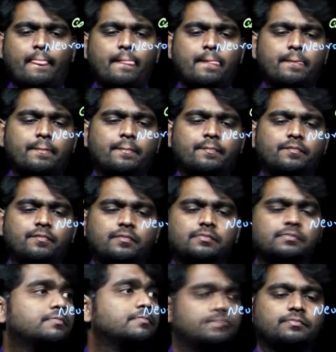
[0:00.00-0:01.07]

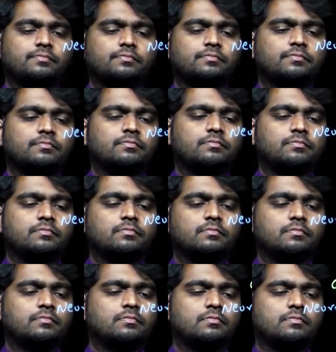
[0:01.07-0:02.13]

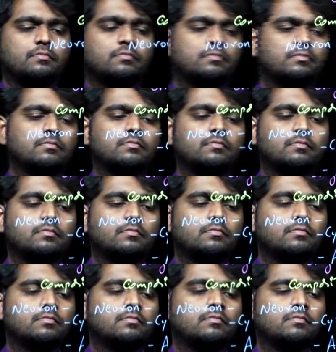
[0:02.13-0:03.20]

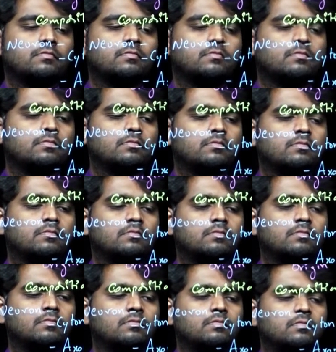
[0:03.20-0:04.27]

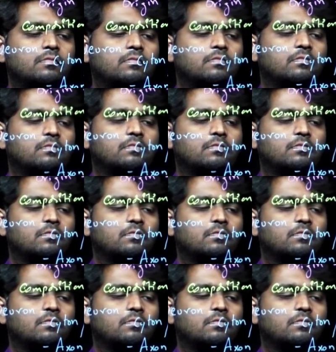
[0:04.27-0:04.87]
(silence)